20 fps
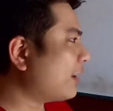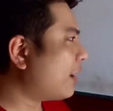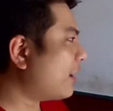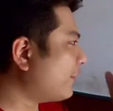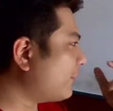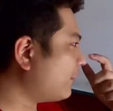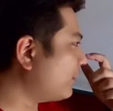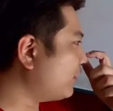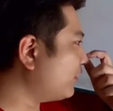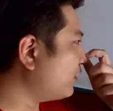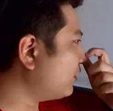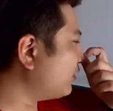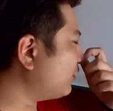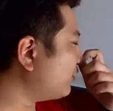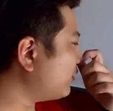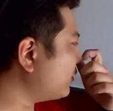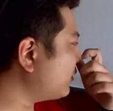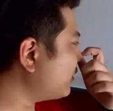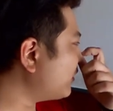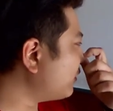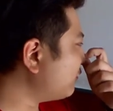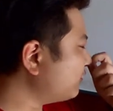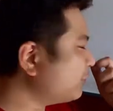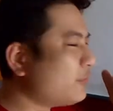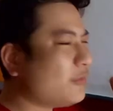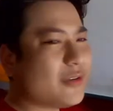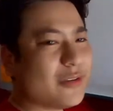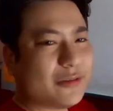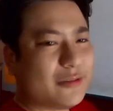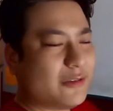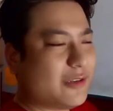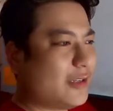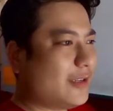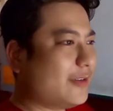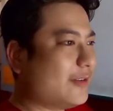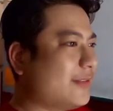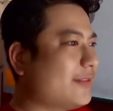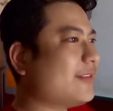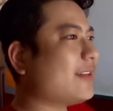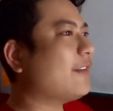around 2 or 3
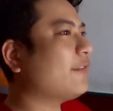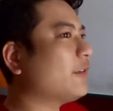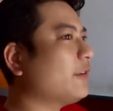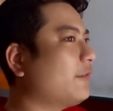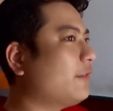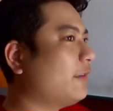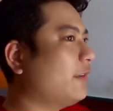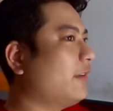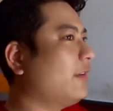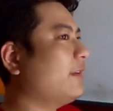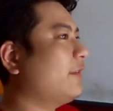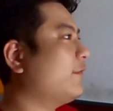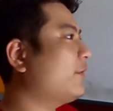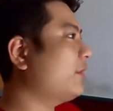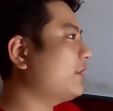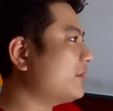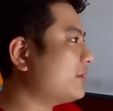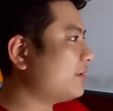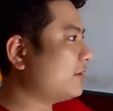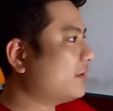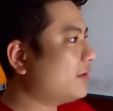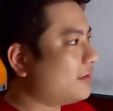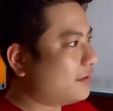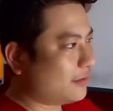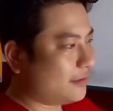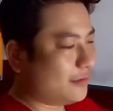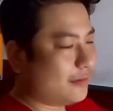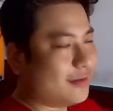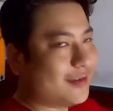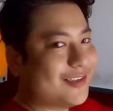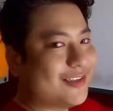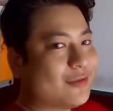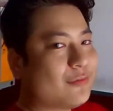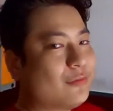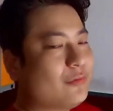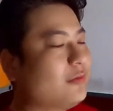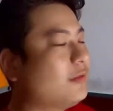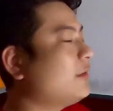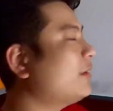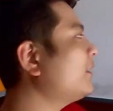years after we finished high
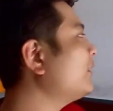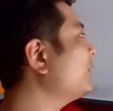school,